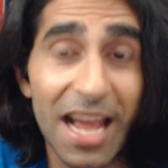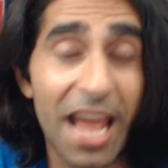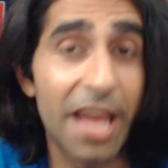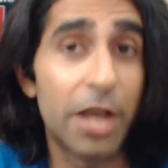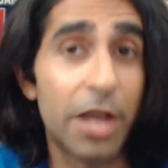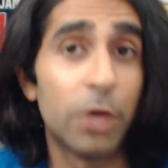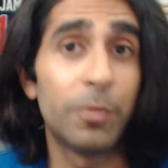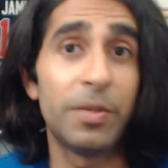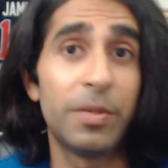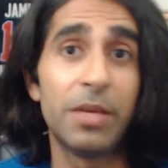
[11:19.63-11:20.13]
I
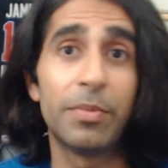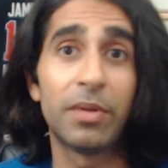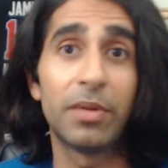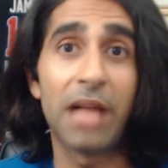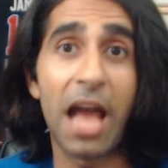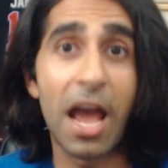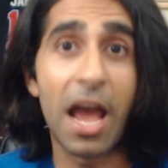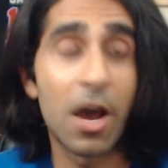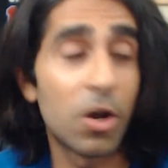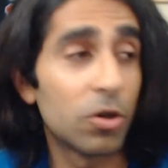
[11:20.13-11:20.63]
help people
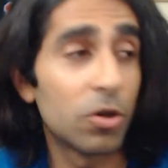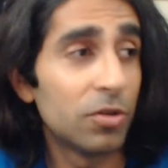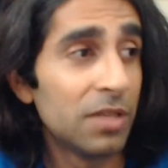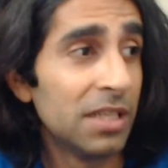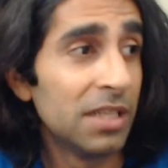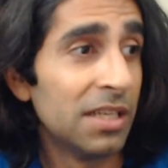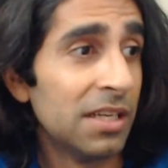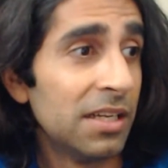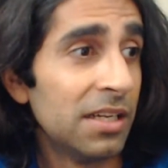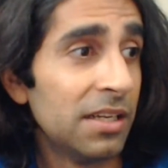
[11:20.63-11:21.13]
out.
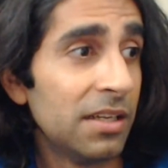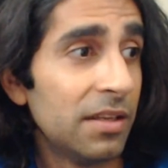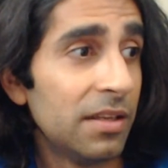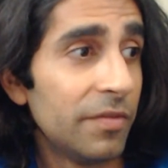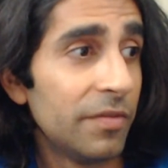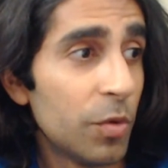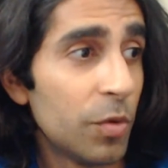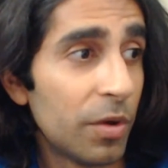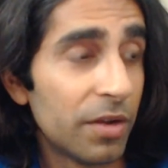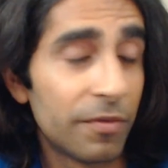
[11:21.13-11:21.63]

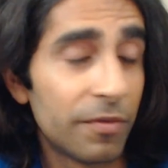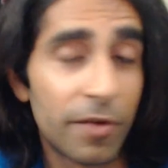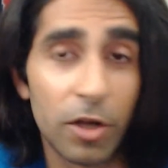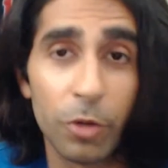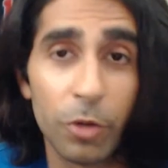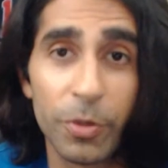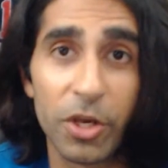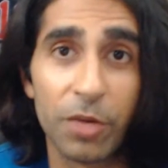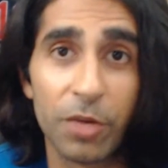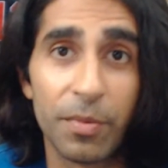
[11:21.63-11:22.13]
If you want to
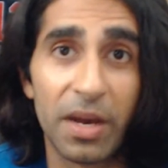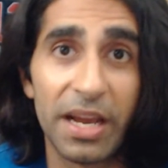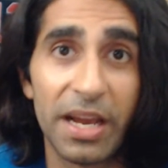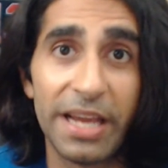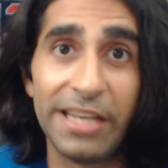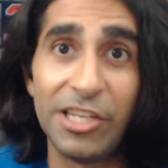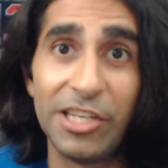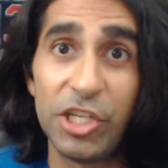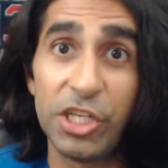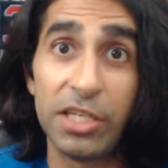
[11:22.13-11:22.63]
follow me on my
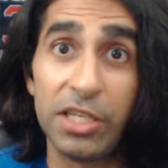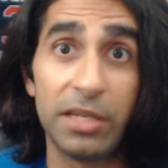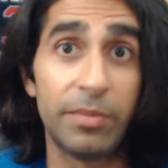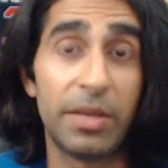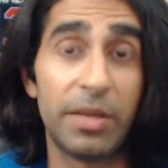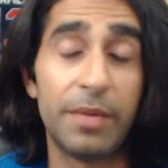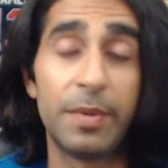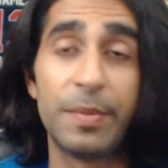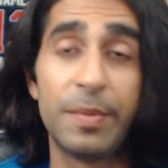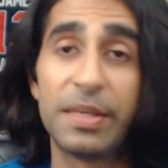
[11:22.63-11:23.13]
IG and
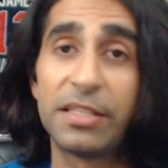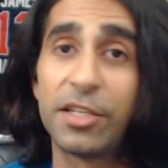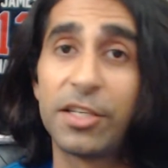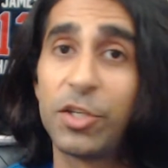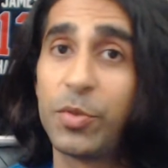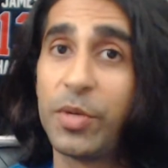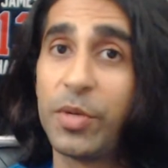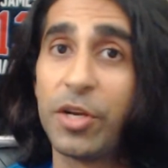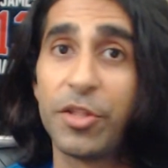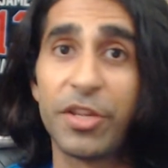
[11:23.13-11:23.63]
maybe
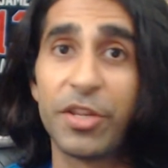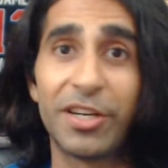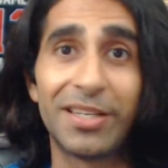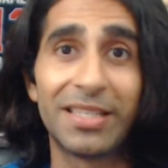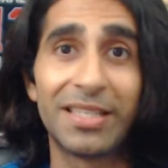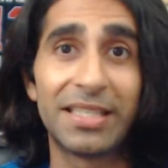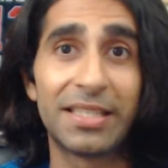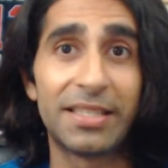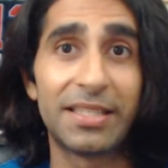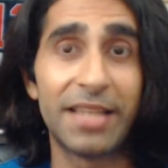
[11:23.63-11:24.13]
message me on there
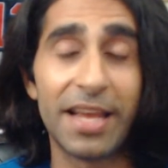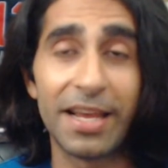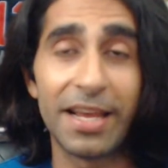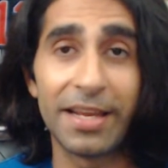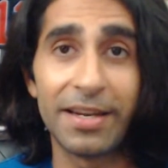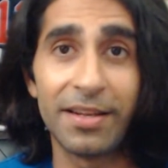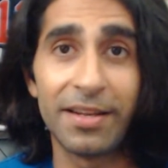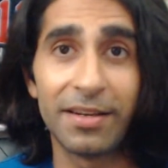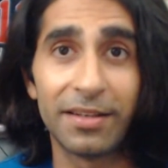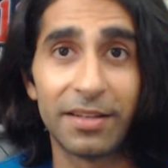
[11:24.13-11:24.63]

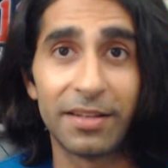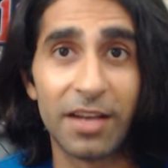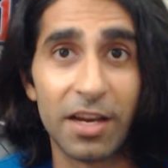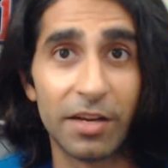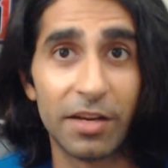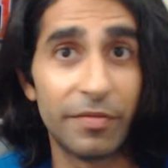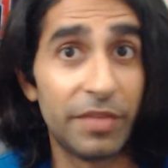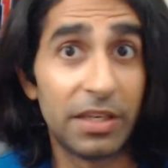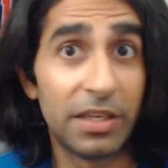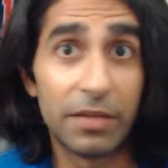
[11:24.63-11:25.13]
instead,
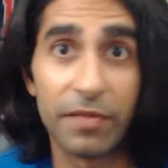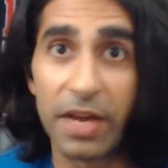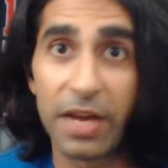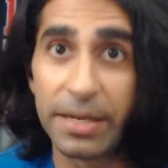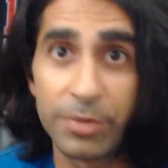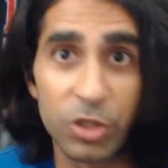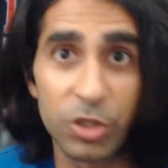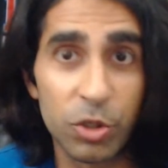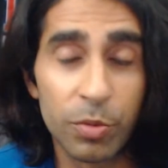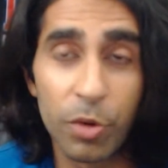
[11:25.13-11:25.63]
Vegan
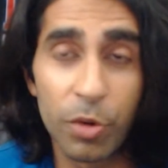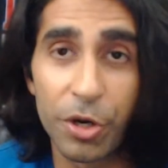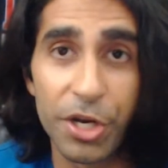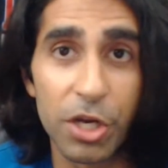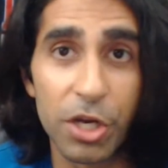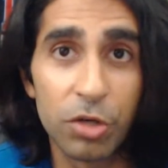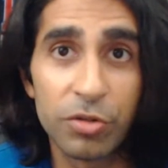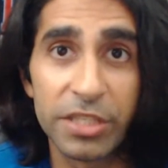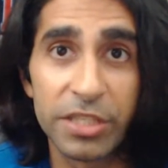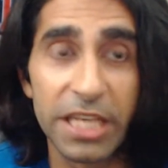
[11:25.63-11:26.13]
Vibes
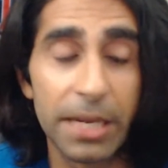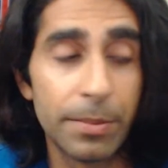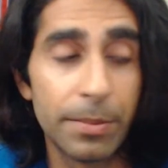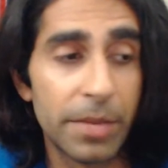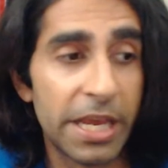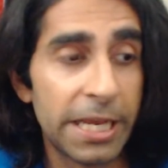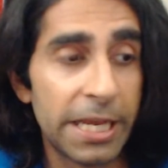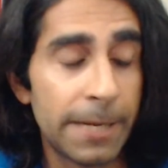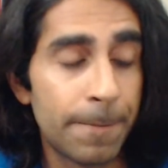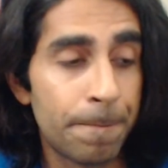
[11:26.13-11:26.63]
2.0, same
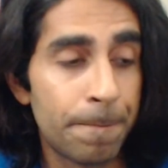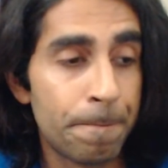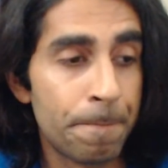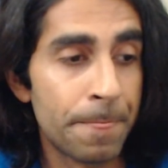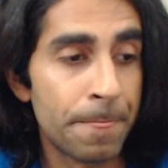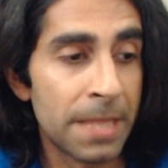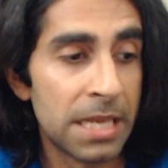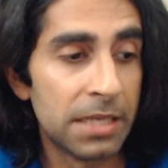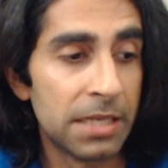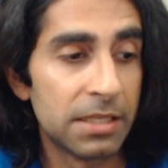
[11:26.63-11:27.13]
name,
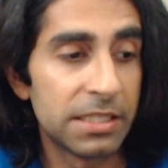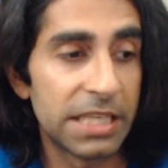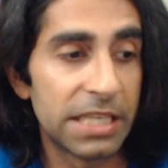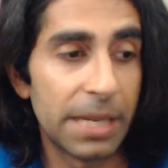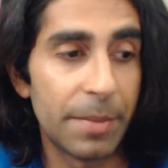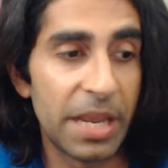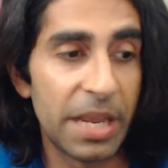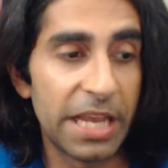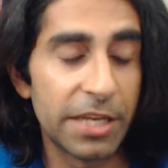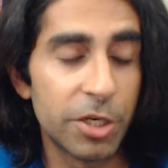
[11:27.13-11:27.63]

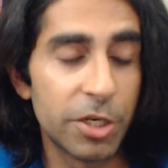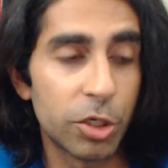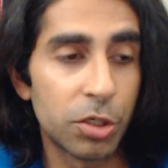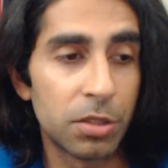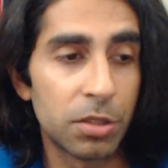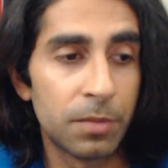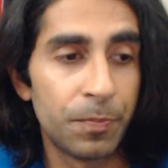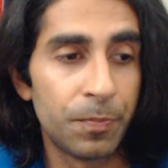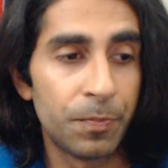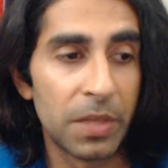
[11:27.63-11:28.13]
same
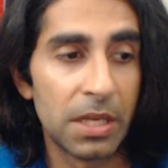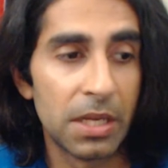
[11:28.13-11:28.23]
handle.